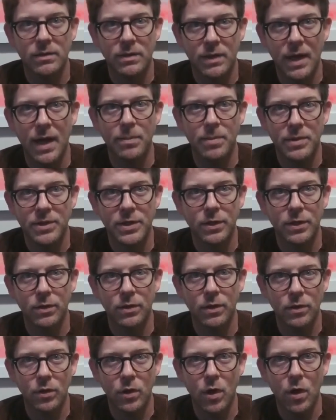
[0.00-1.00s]
that
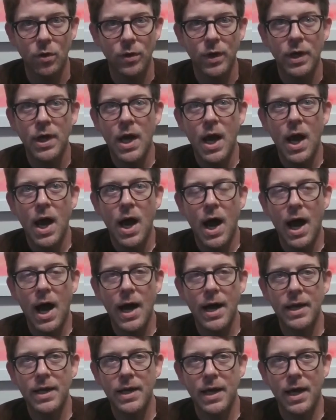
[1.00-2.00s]
particular loan.
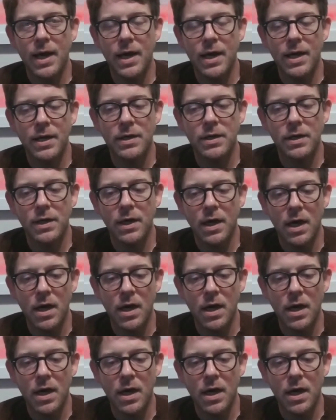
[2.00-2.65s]
I had